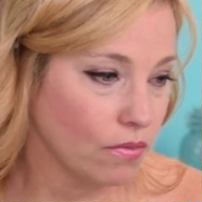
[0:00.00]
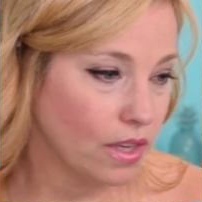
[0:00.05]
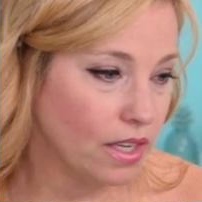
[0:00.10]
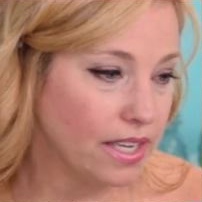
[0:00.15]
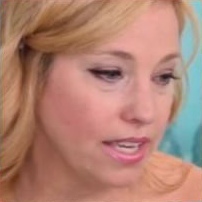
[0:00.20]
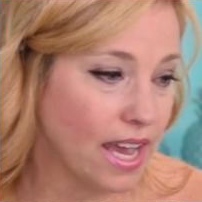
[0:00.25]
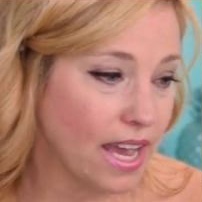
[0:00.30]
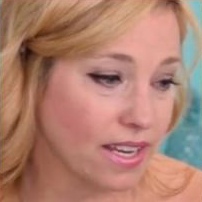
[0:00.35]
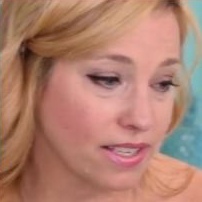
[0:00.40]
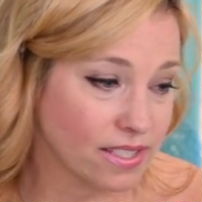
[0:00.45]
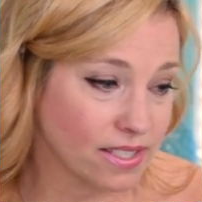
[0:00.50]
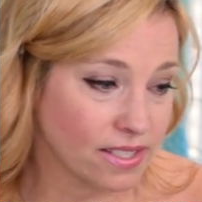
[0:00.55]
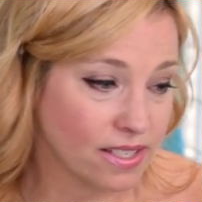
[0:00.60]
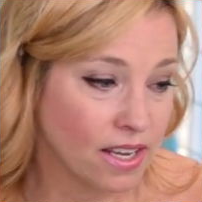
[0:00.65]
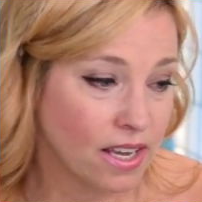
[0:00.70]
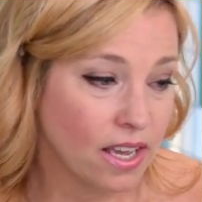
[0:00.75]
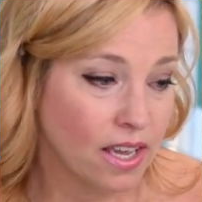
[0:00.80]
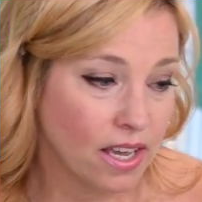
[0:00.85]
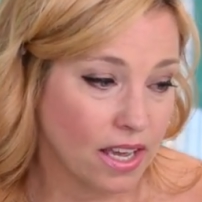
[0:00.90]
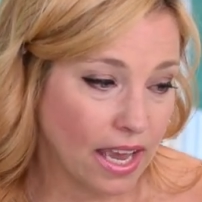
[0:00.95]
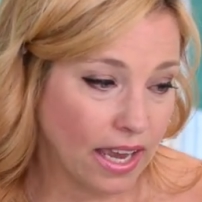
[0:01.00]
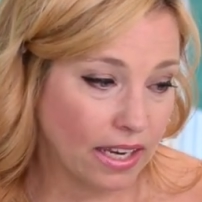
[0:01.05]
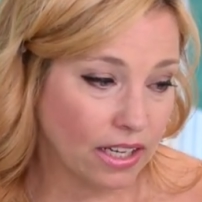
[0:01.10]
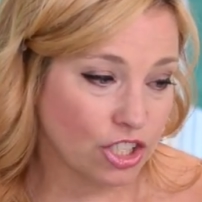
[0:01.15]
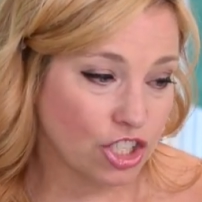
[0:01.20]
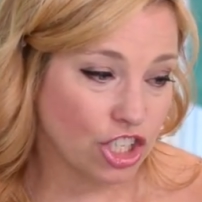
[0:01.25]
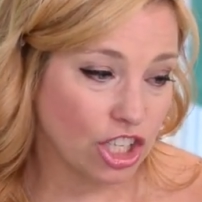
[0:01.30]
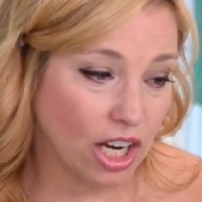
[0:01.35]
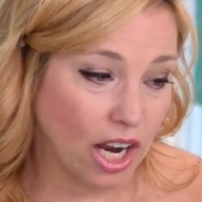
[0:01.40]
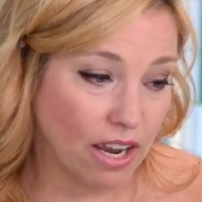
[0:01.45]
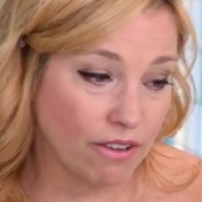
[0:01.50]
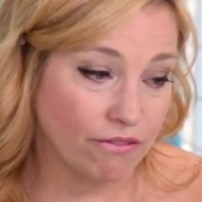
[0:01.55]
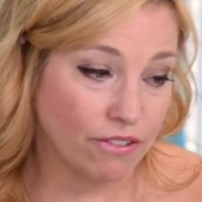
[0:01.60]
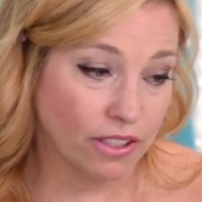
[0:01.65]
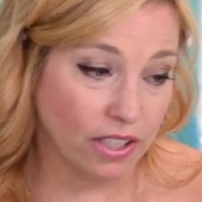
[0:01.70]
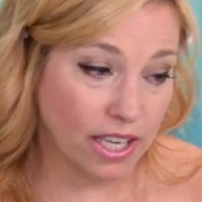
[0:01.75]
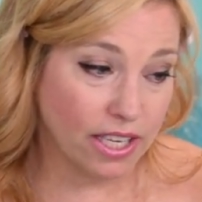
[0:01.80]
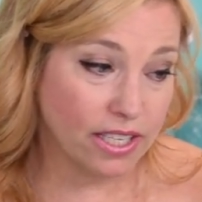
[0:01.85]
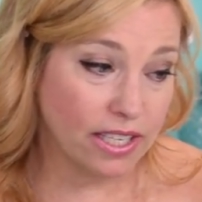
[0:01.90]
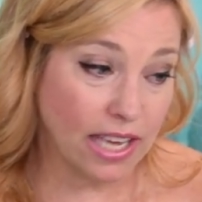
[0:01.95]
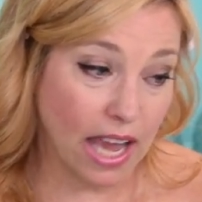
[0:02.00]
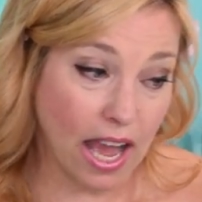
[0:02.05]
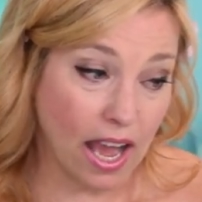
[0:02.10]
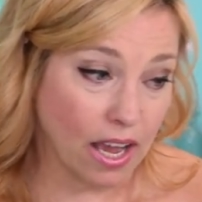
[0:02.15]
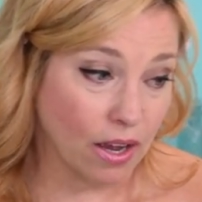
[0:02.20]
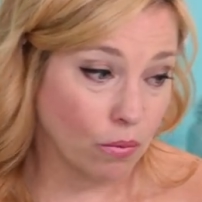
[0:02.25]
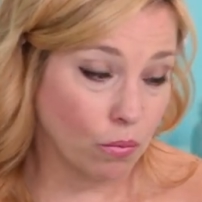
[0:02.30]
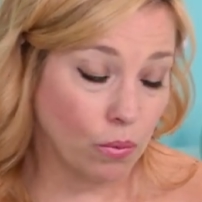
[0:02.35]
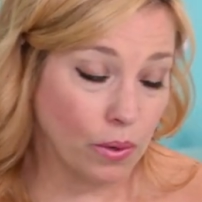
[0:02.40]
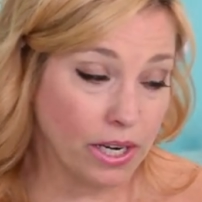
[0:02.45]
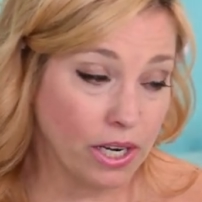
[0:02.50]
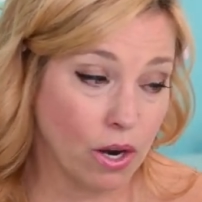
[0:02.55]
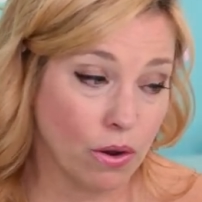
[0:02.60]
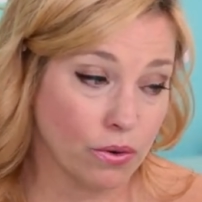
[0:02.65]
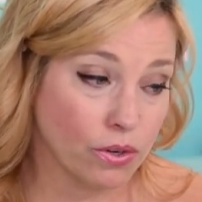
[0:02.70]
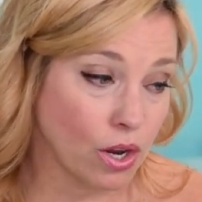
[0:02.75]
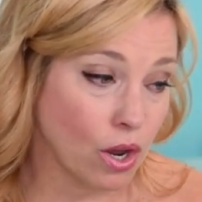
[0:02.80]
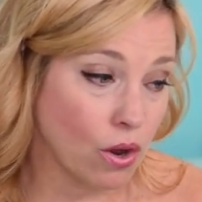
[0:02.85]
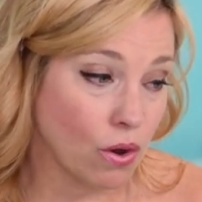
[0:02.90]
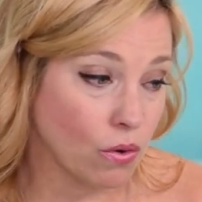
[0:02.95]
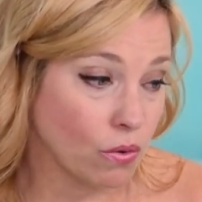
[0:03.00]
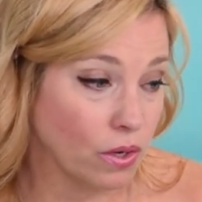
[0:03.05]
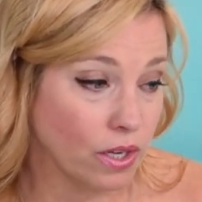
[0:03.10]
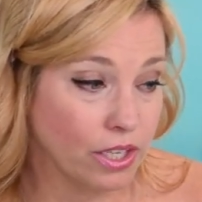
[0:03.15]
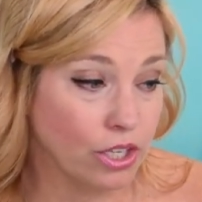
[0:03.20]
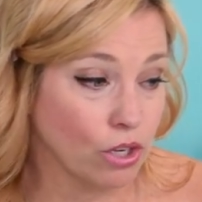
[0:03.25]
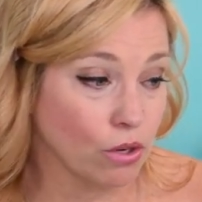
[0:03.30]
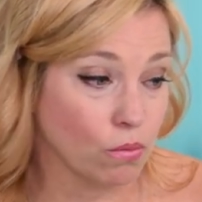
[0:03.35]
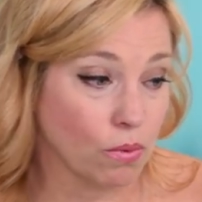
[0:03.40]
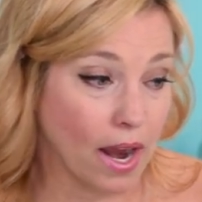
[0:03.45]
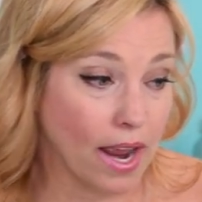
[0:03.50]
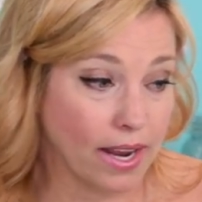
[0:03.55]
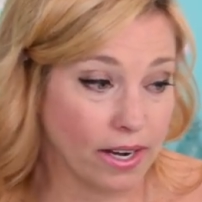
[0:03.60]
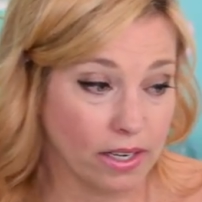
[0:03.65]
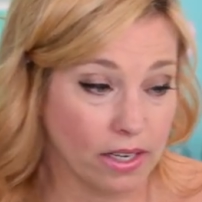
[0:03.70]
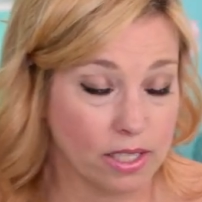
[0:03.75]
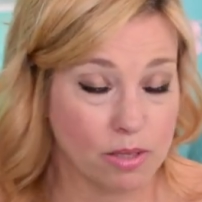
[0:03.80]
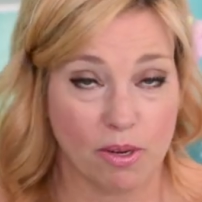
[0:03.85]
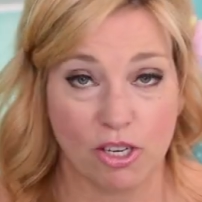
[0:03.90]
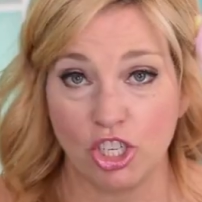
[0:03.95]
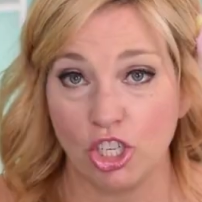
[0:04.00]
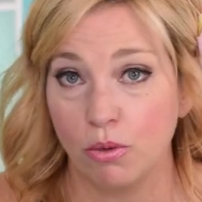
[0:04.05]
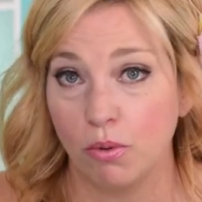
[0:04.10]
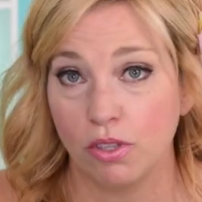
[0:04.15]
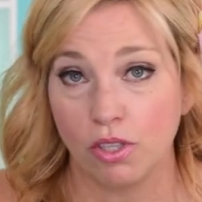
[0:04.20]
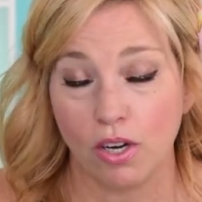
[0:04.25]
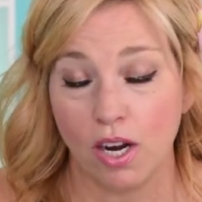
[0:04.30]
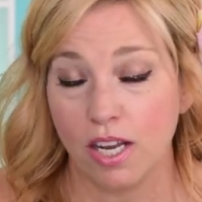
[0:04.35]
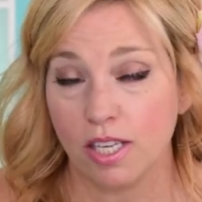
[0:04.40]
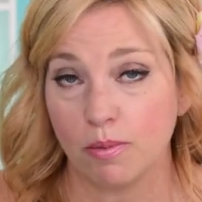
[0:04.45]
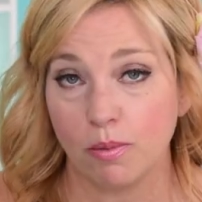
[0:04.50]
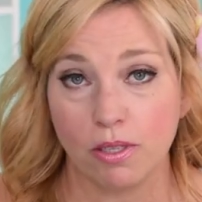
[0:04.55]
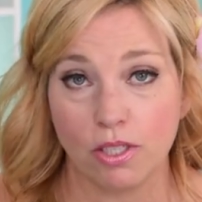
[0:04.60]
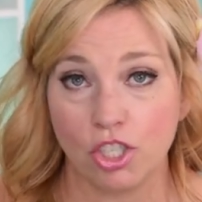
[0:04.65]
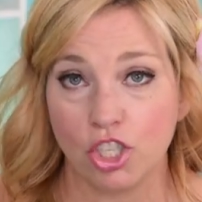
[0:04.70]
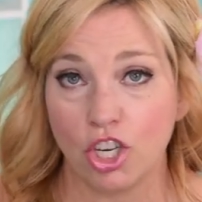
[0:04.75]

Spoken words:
Yes, Angie, I feel like, yeah, we don't know. You're right, especially with your husband's